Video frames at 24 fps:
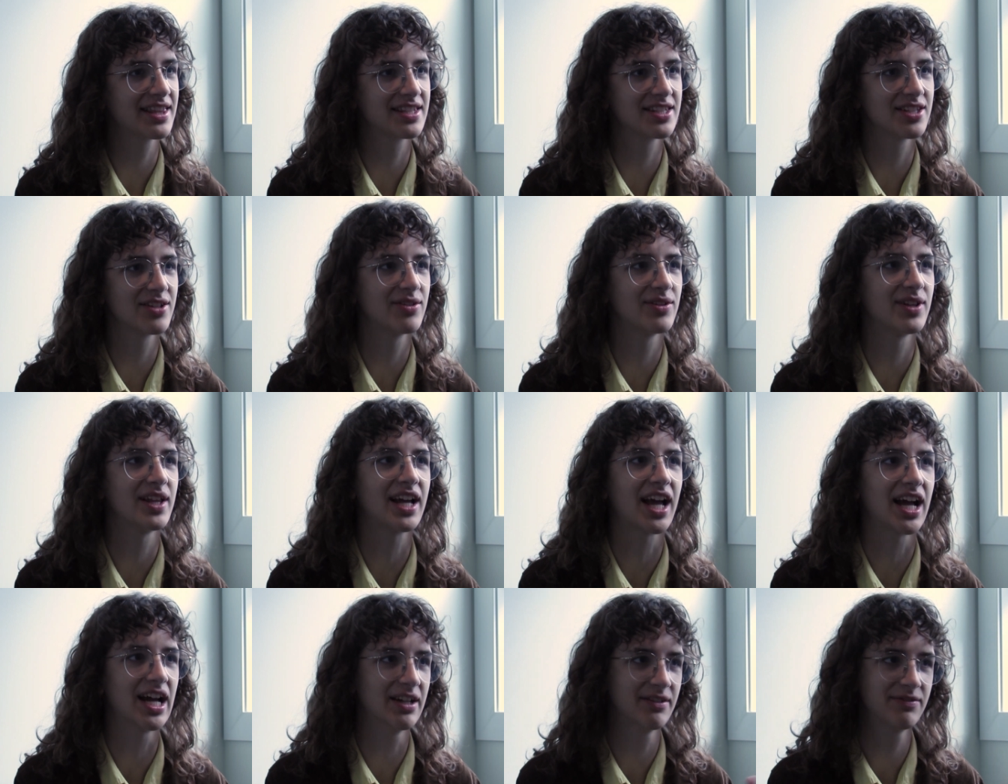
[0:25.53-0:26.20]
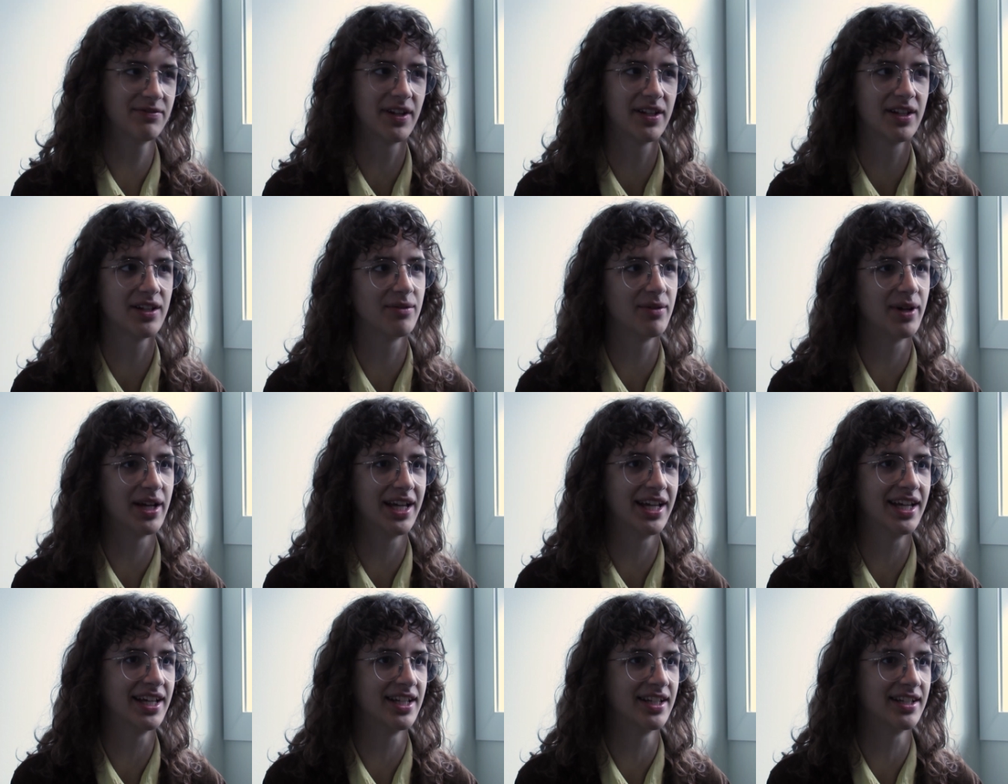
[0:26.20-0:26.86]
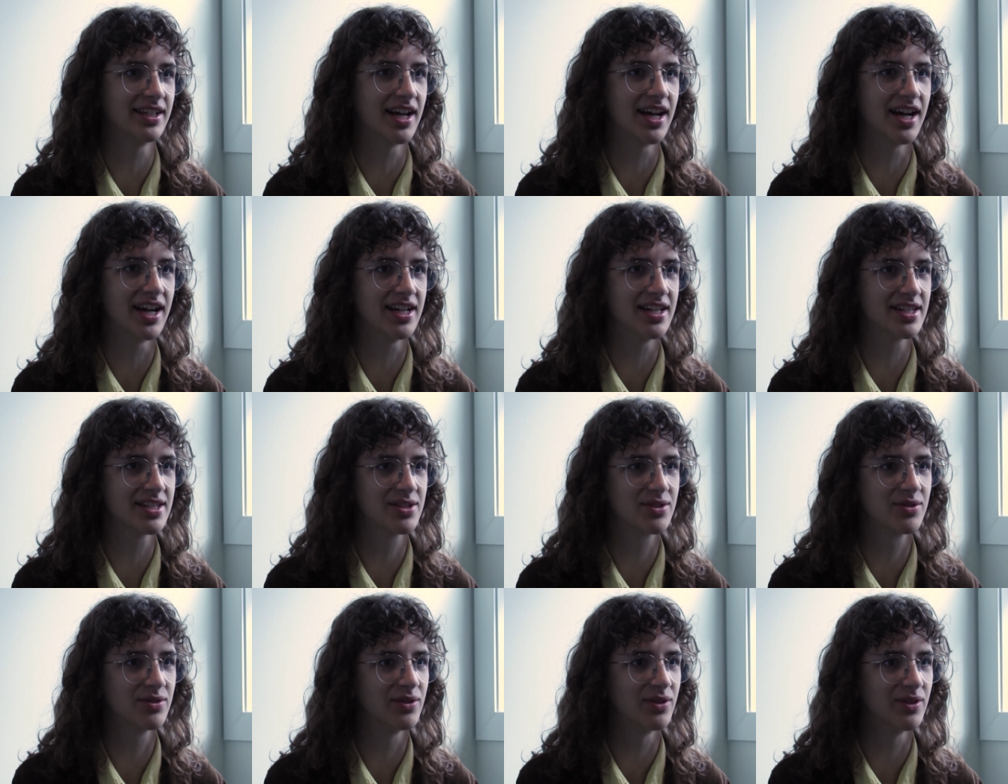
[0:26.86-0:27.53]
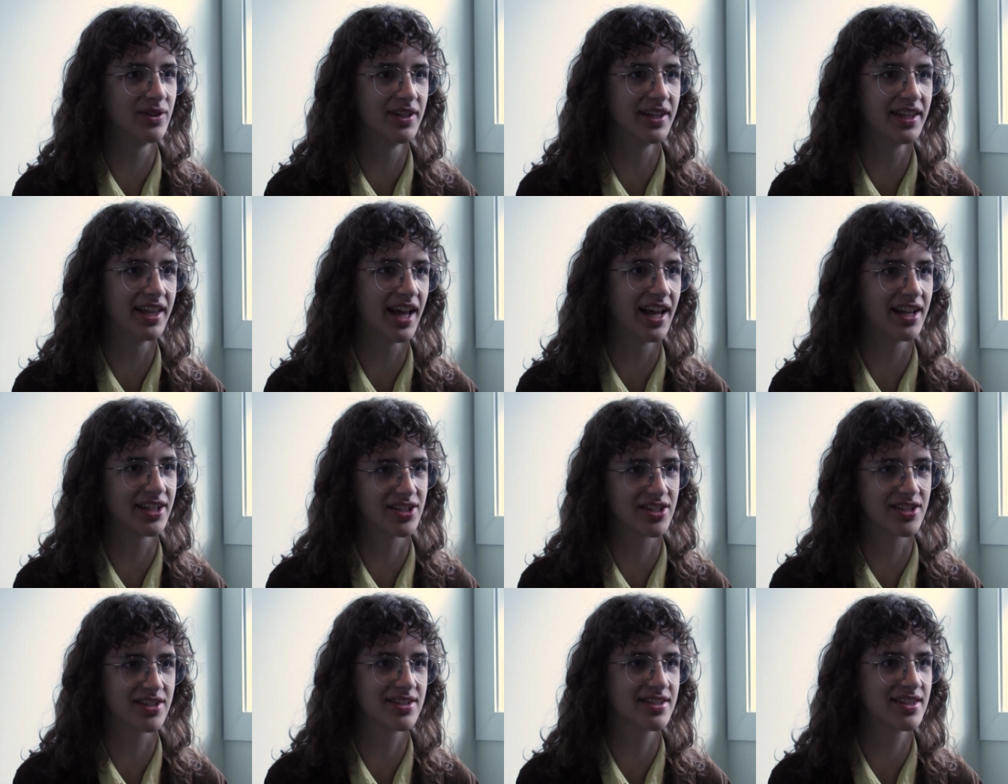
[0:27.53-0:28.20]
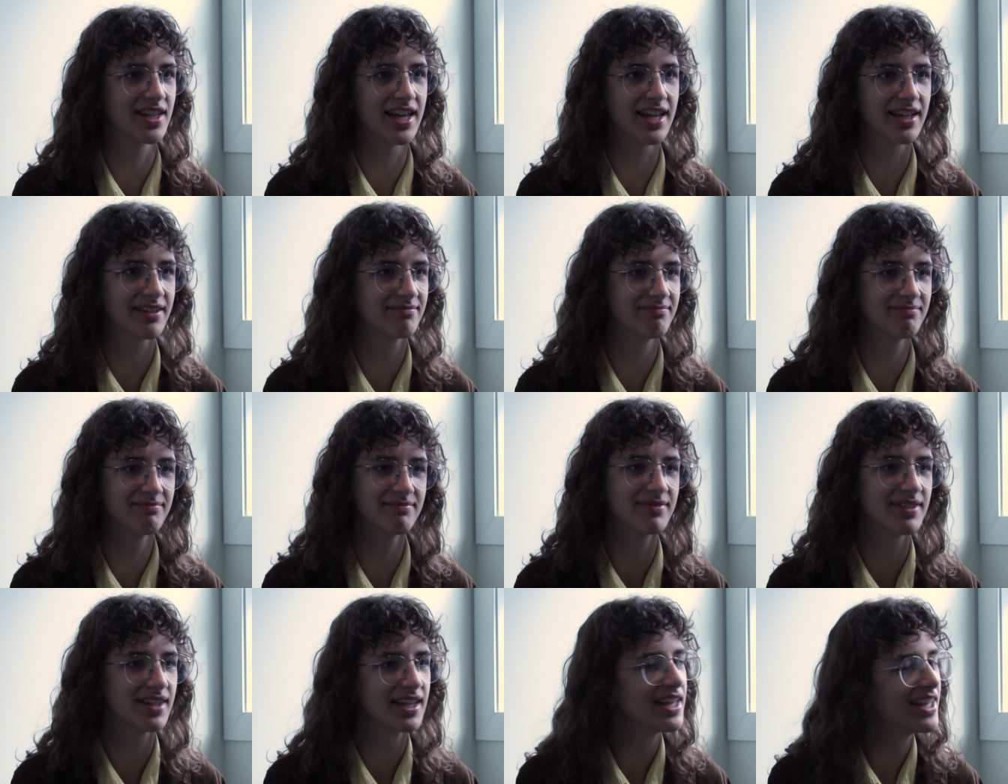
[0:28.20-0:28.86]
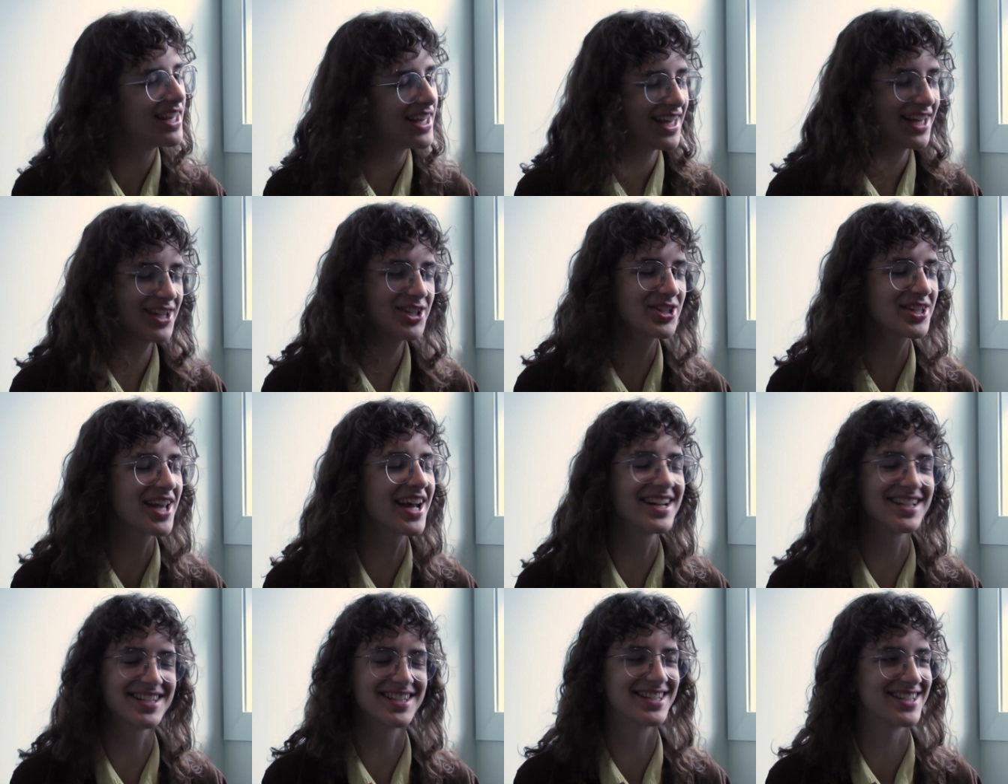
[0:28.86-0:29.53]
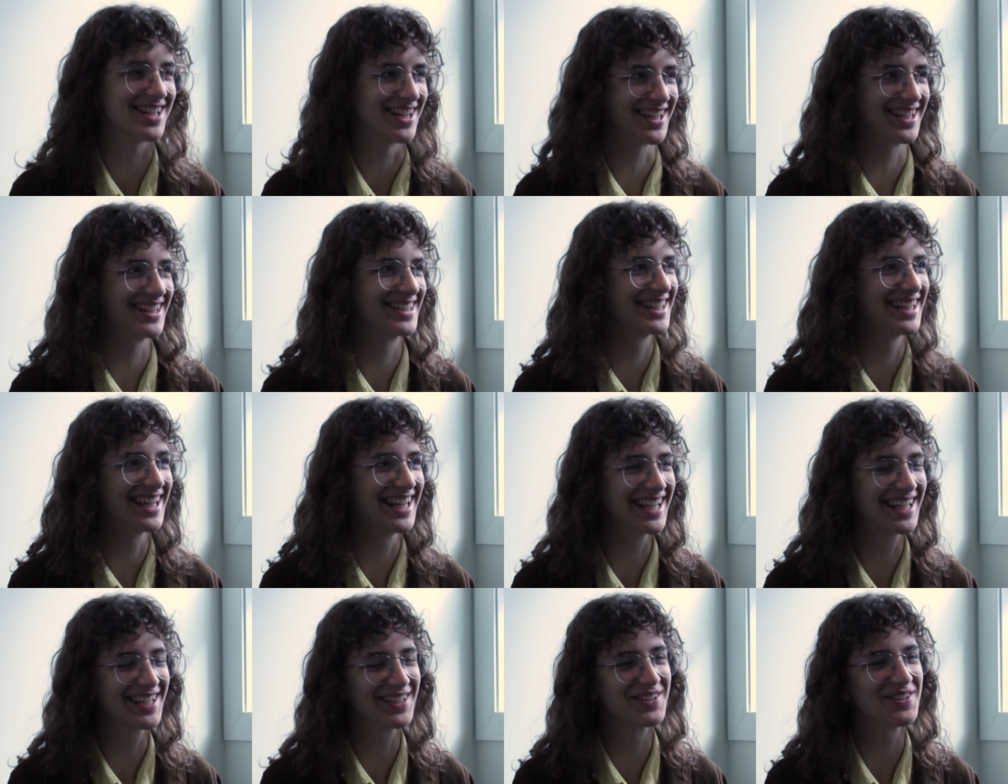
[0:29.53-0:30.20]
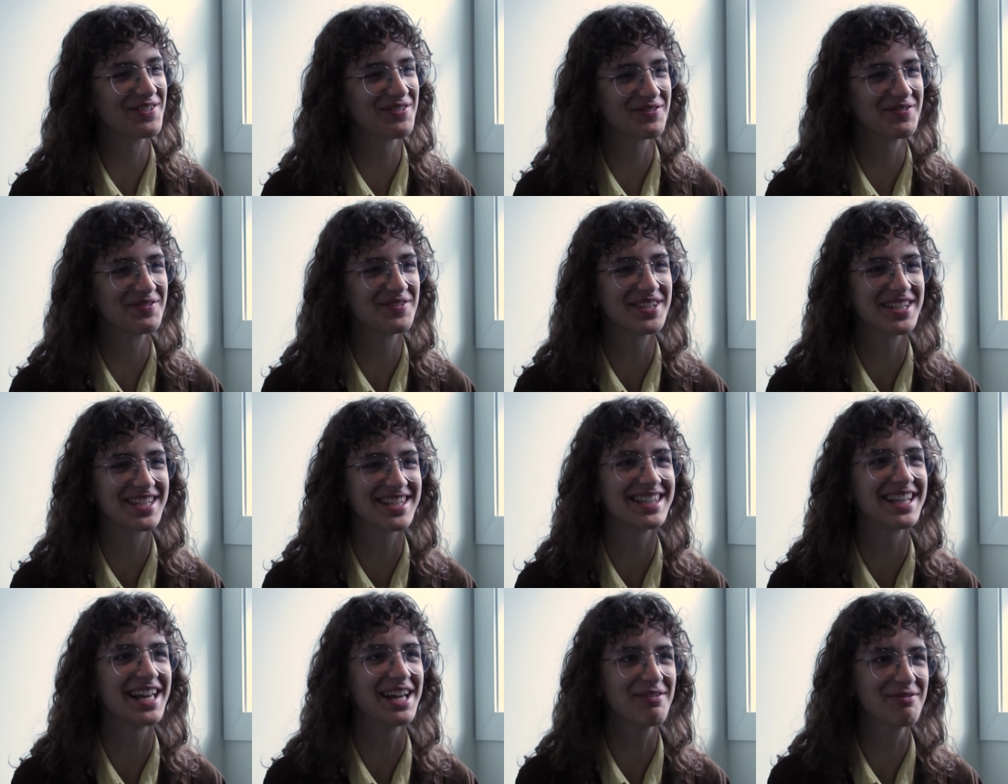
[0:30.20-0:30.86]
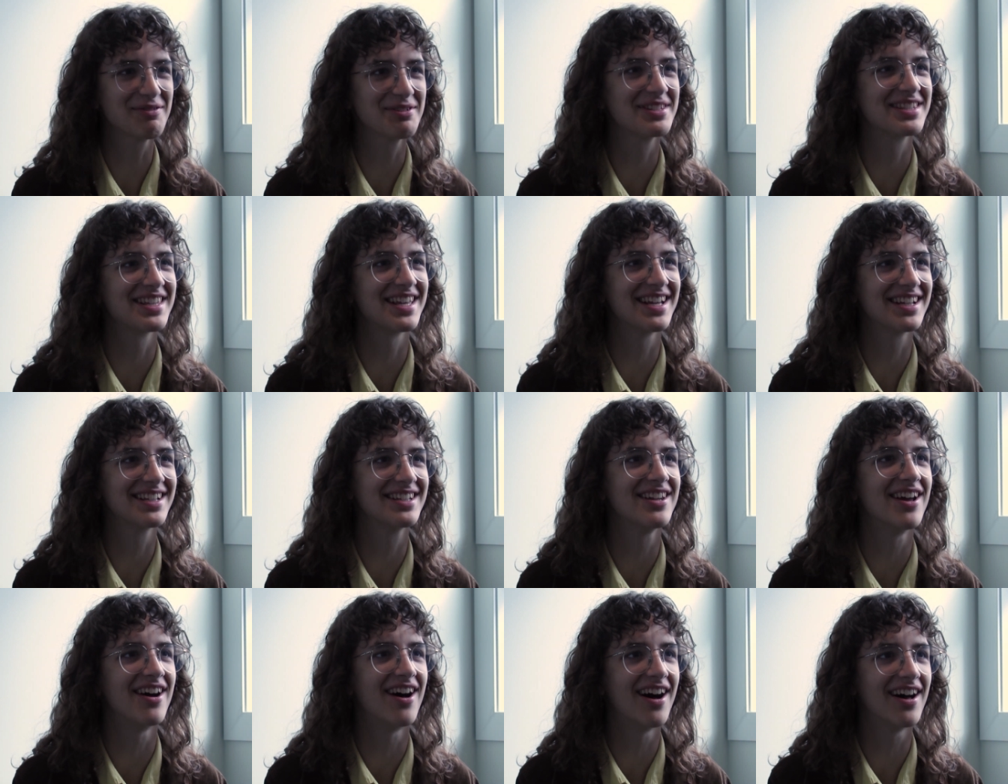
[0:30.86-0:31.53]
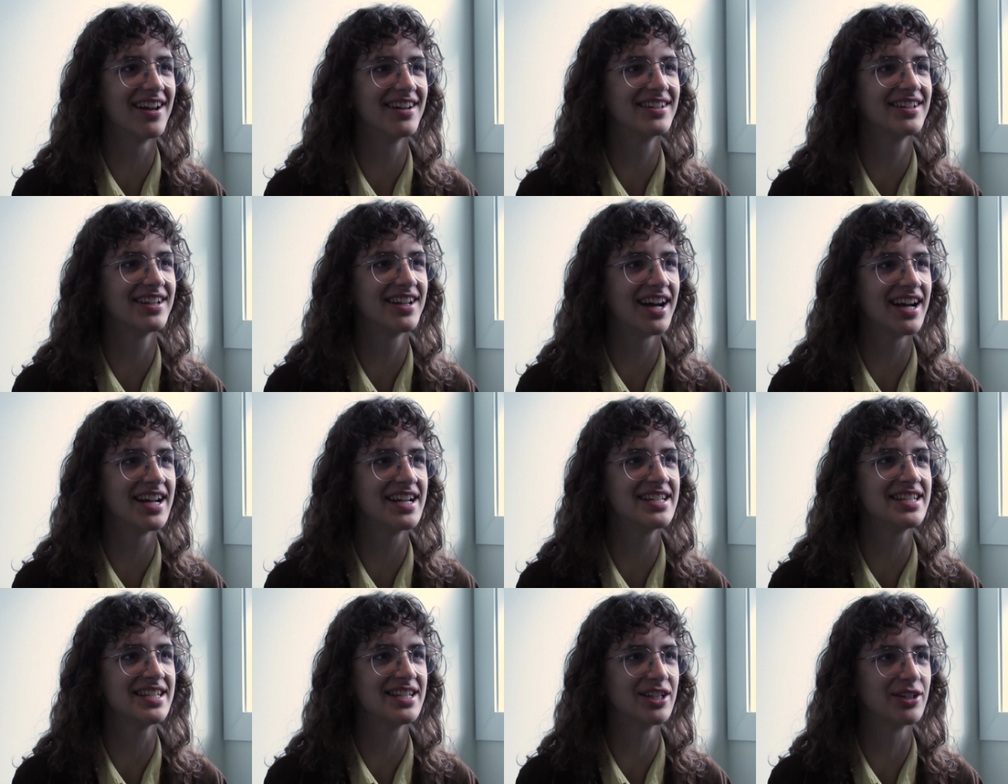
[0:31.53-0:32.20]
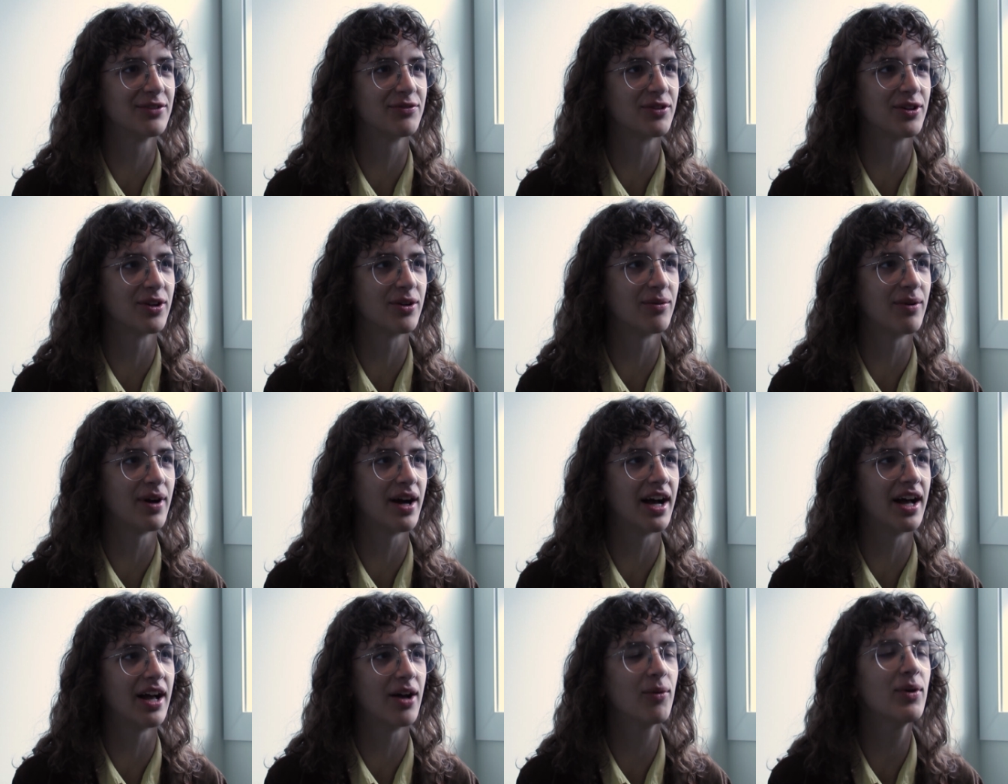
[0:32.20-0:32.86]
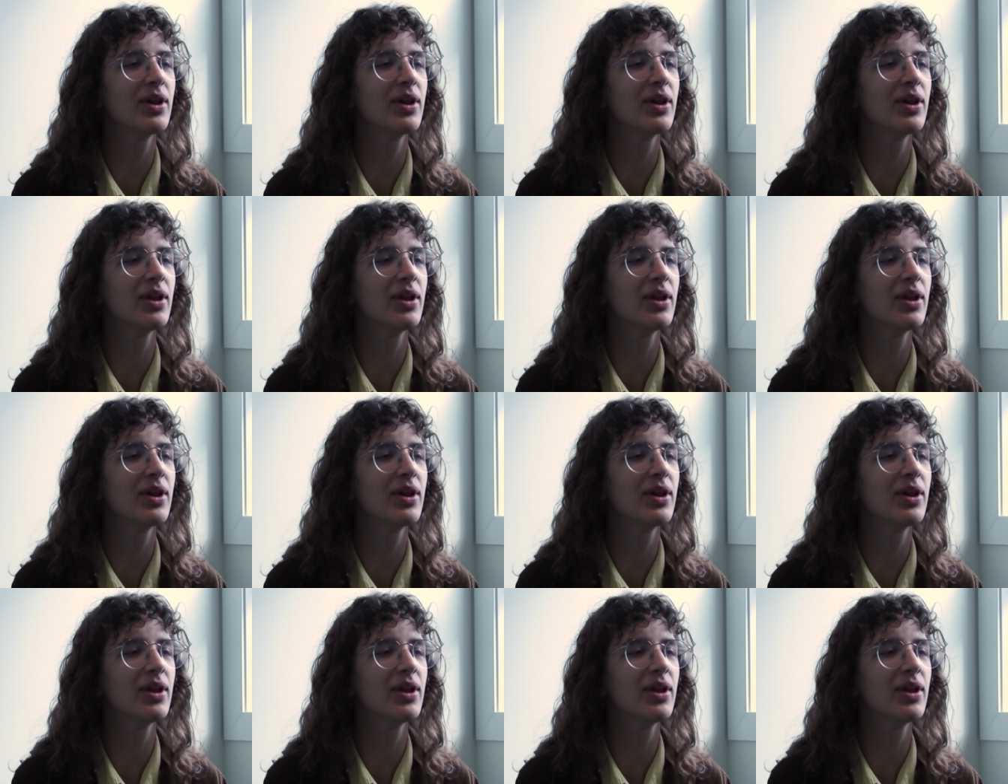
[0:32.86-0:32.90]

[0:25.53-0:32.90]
So like I fell away in high school, and that just like it just kind of sucked. Like, just life was like not ideal for a while.